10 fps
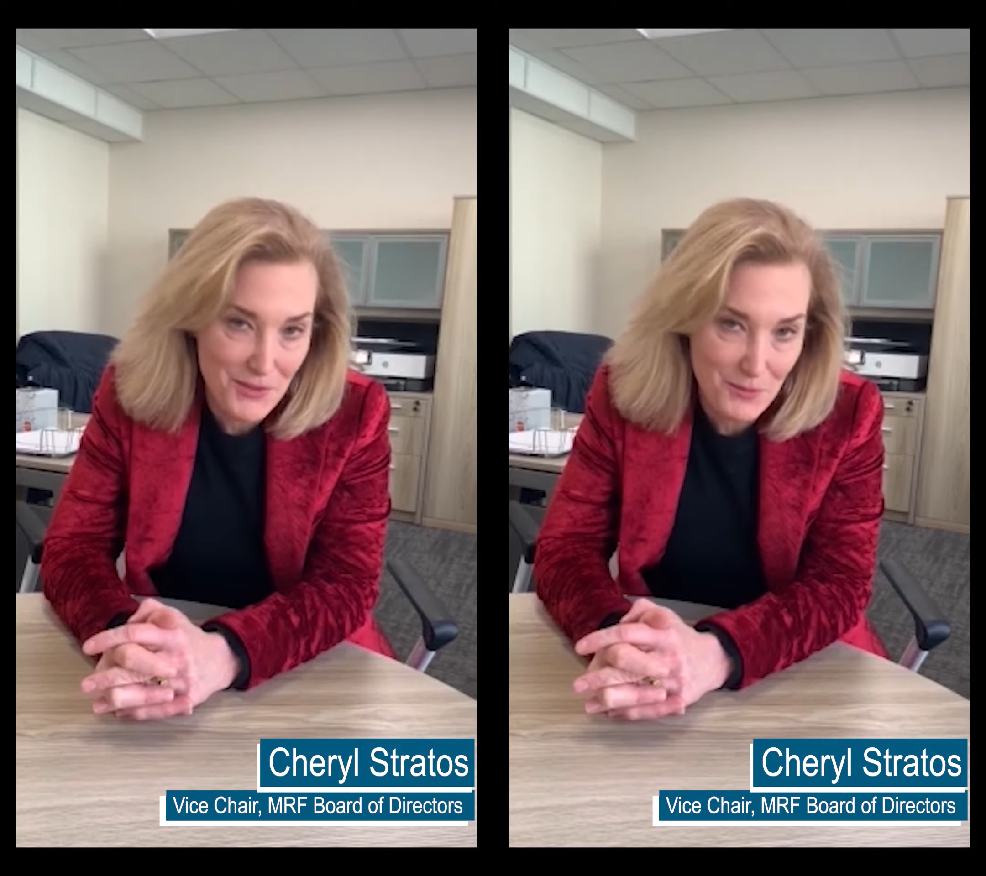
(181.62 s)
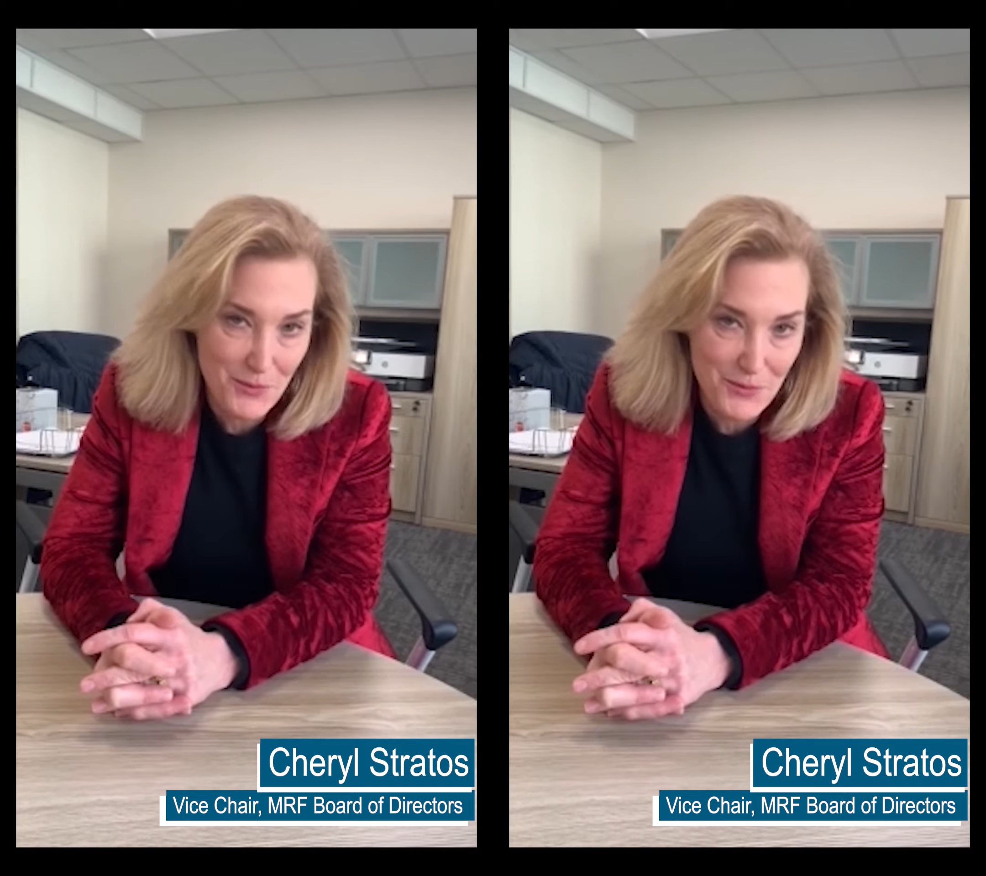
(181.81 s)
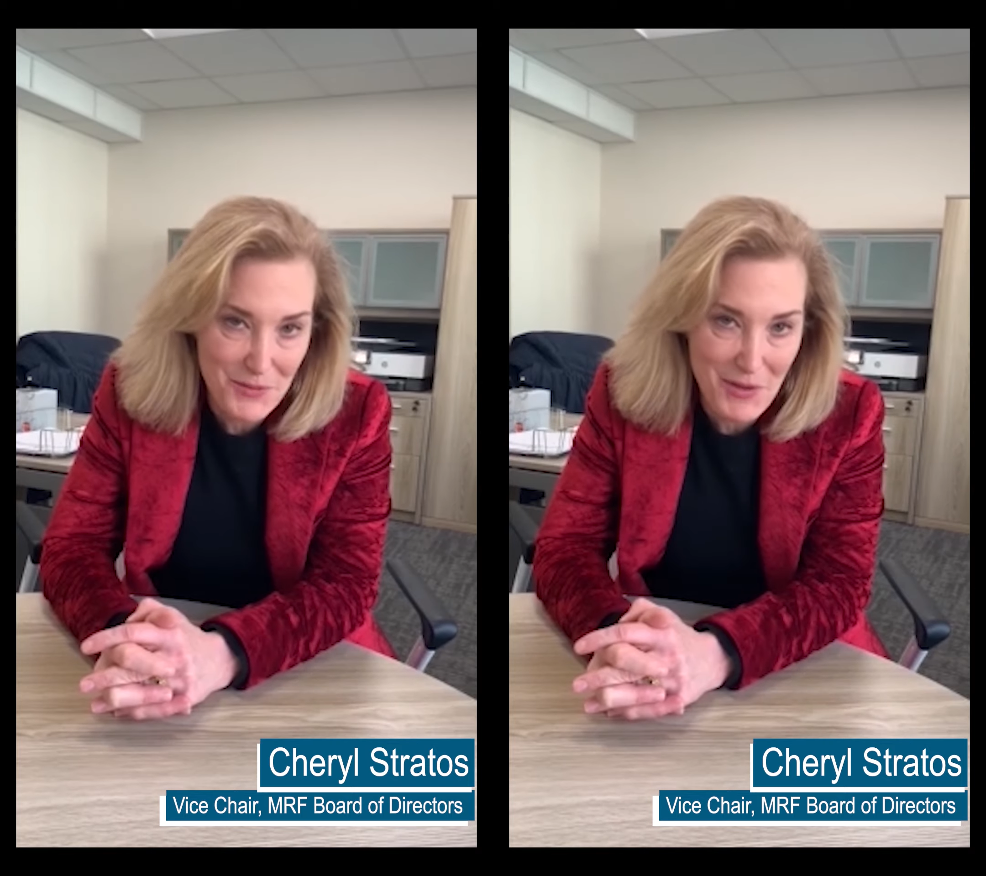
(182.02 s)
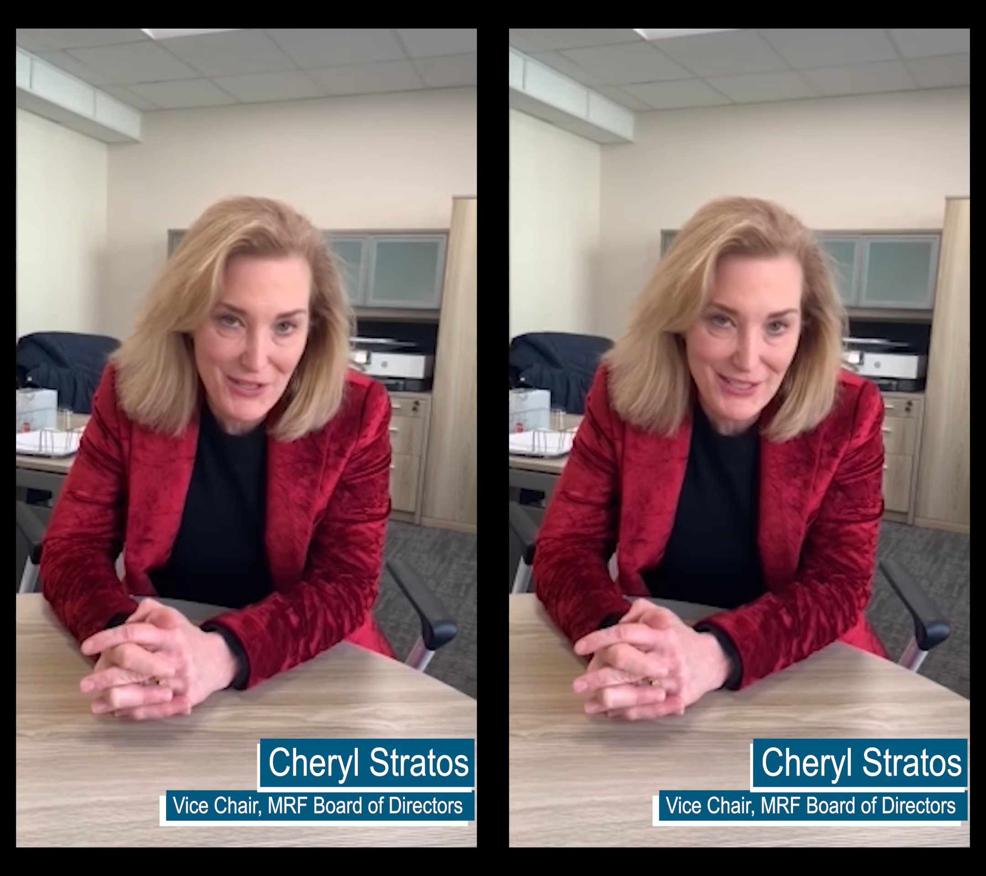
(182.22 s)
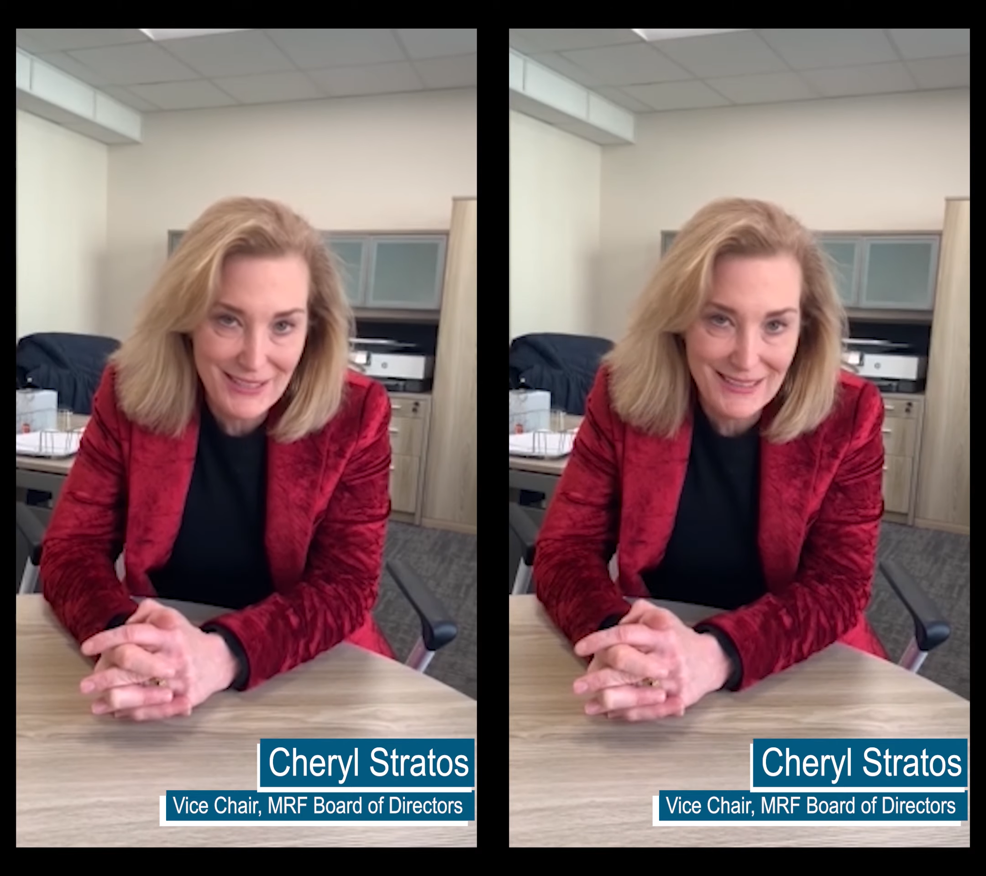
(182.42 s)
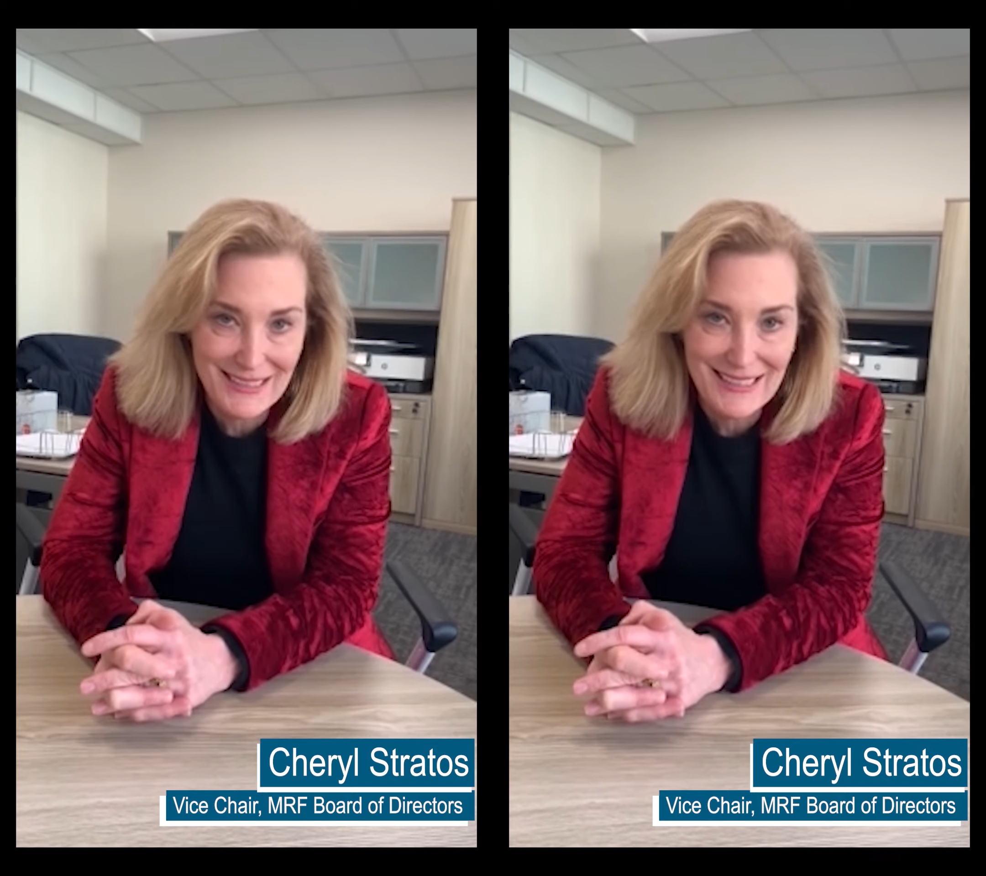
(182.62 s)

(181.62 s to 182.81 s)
a super responder.